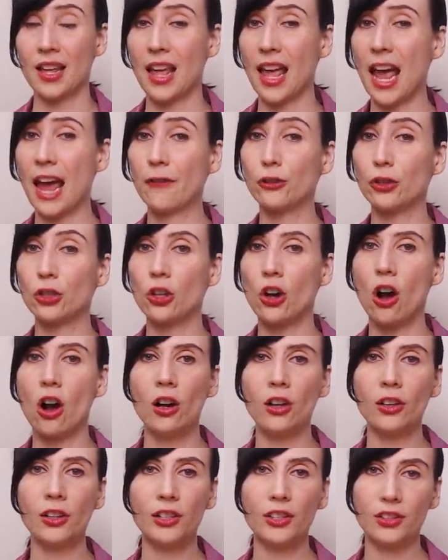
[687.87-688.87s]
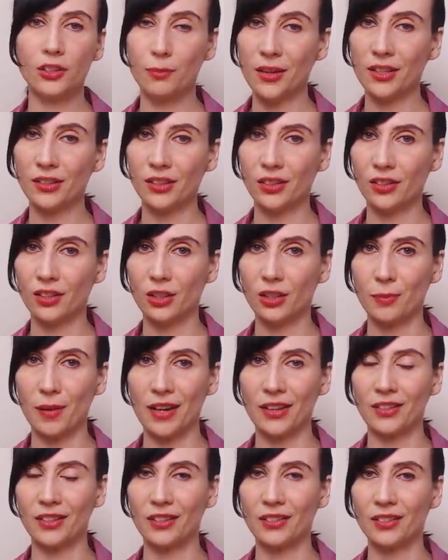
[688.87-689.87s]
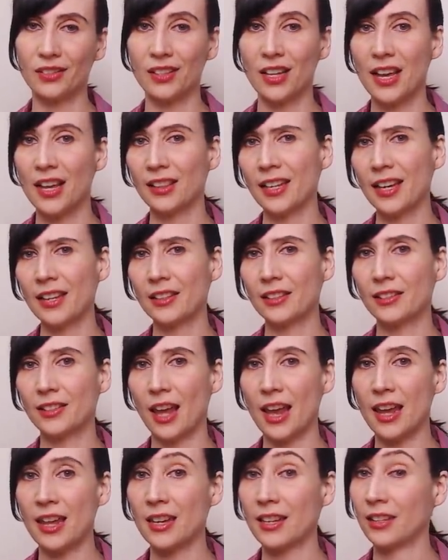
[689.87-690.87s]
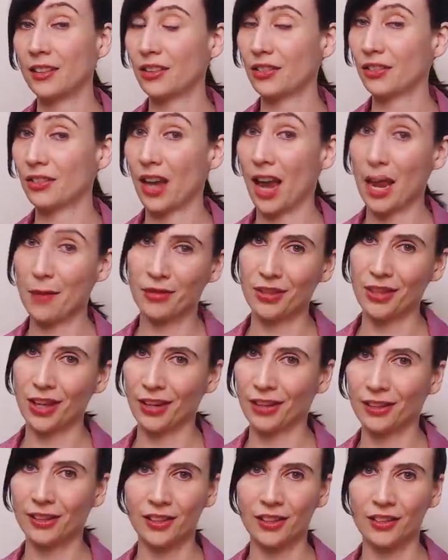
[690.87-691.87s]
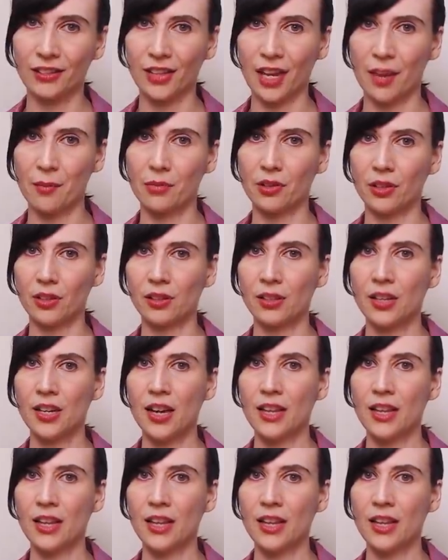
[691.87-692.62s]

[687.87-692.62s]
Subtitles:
After all these business expenses, let's say, in this hypothetical example,